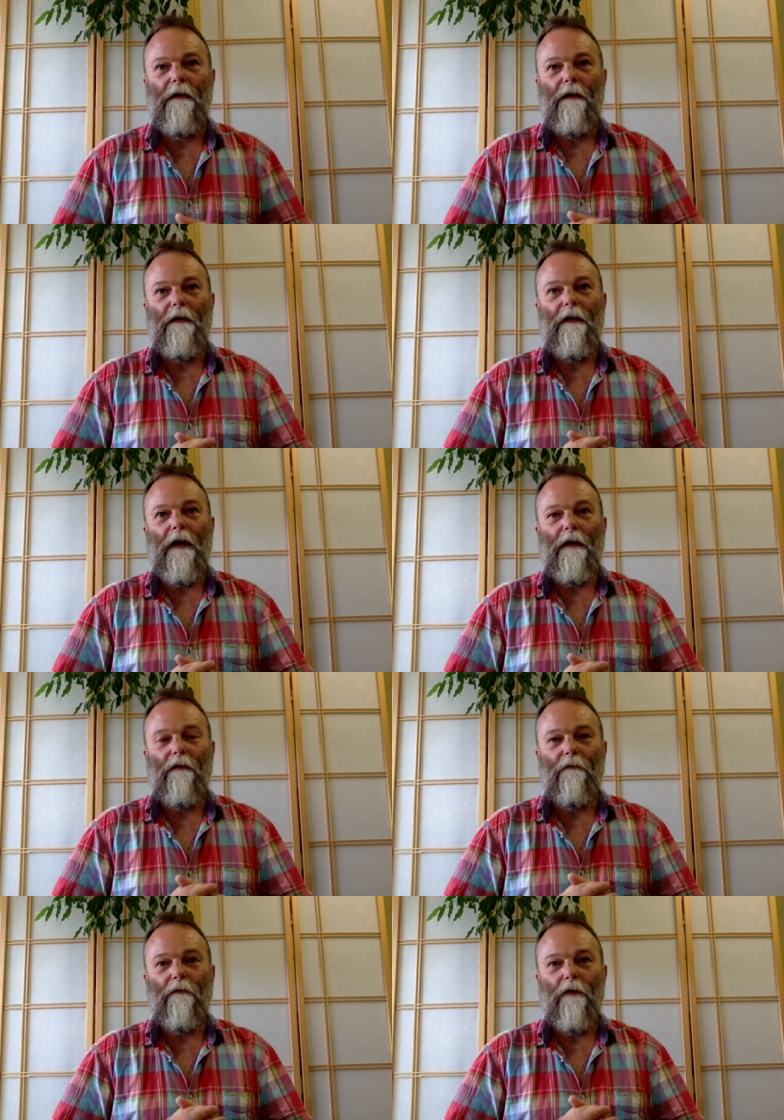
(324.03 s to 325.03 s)
They're like
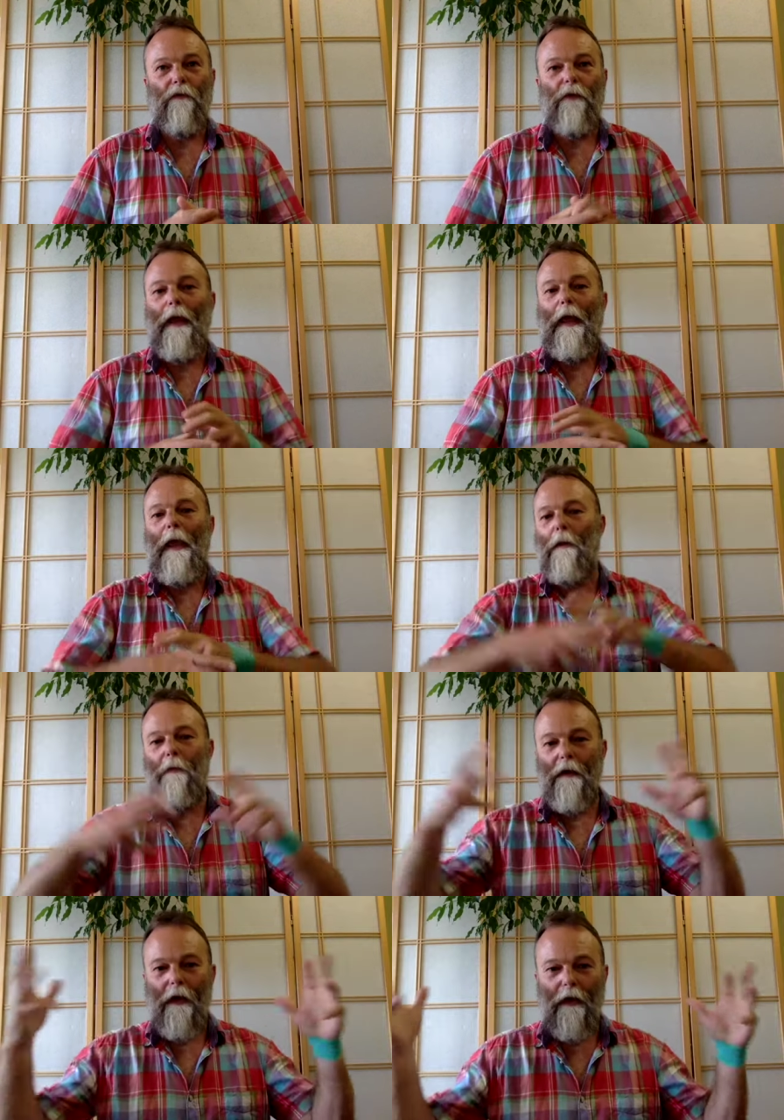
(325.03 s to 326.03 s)
the, the great
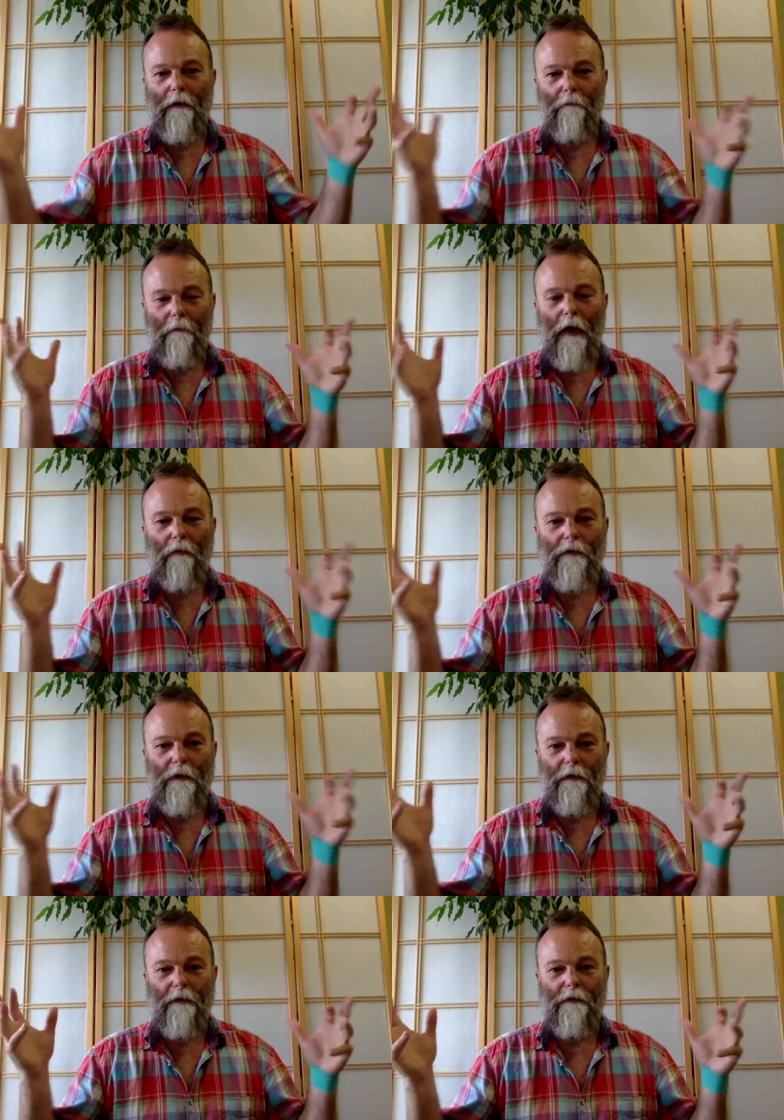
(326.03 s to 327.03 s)
Himalayan
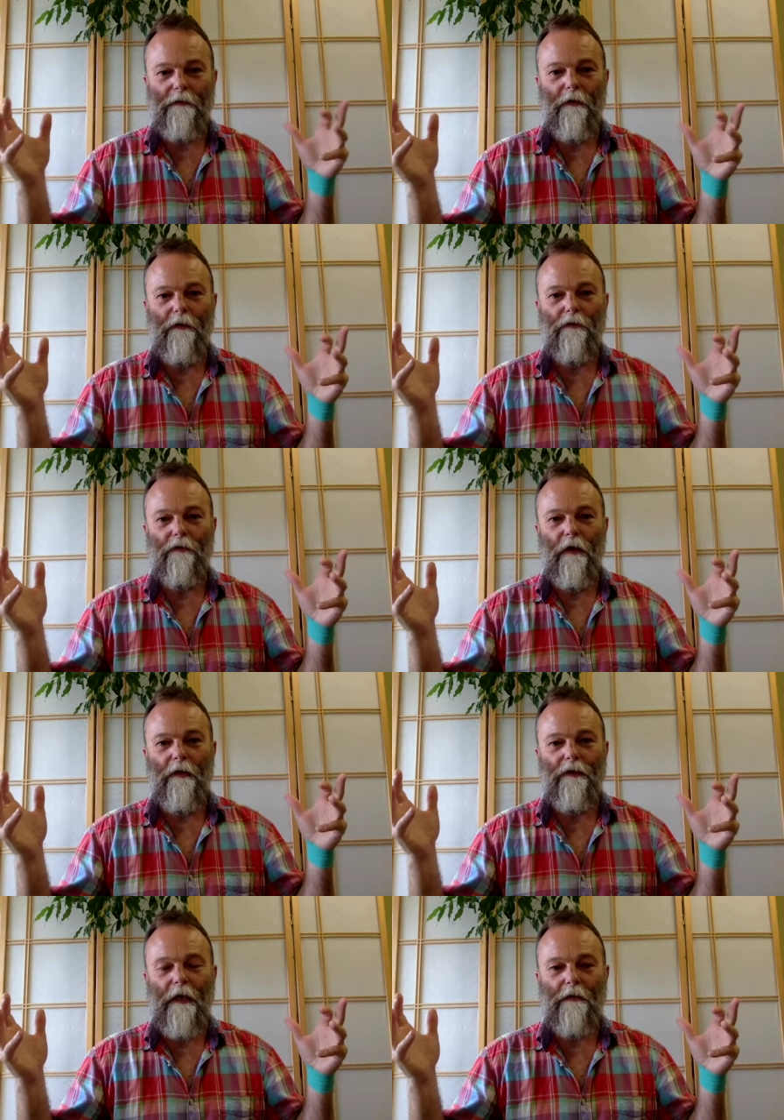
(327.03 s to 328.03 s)
mountains when you try
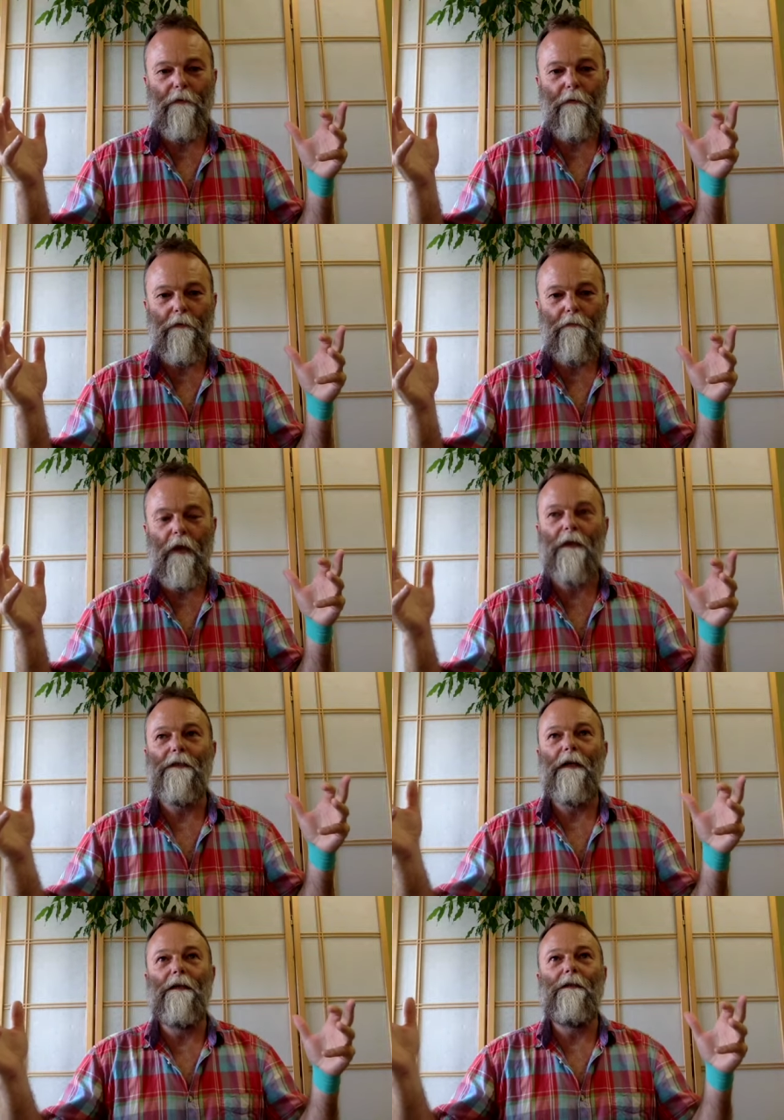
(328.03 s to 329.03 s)
and change people's
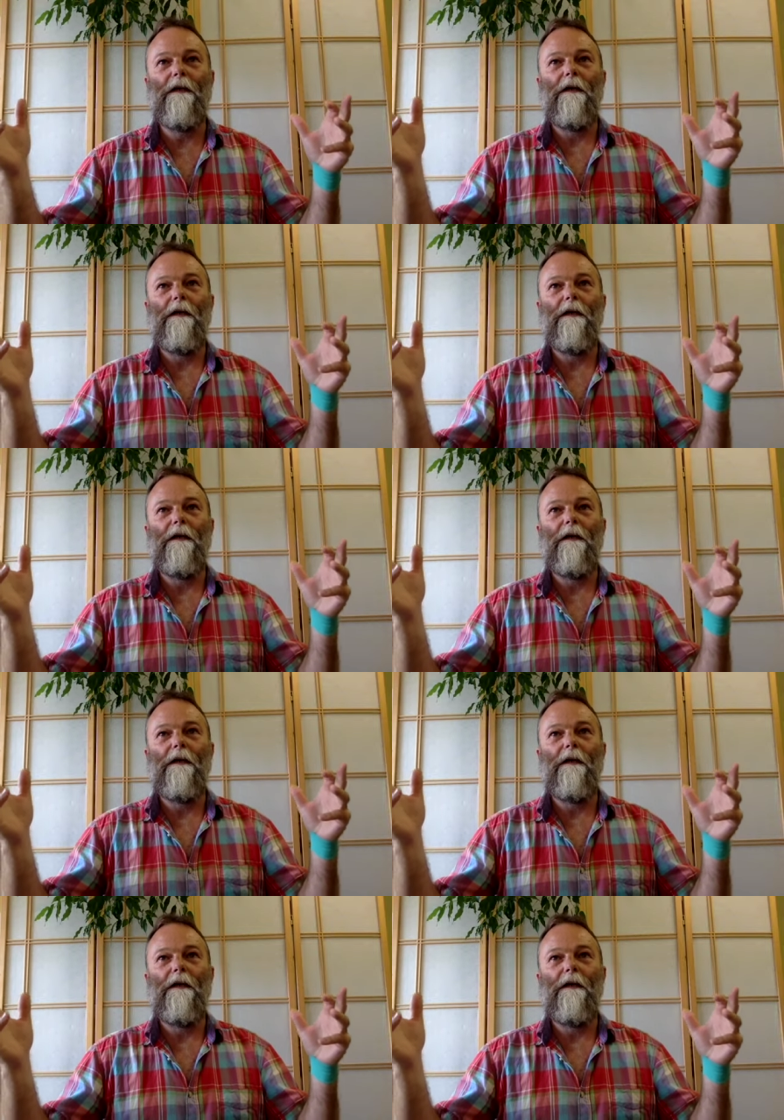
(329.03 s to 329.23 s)
mindsets.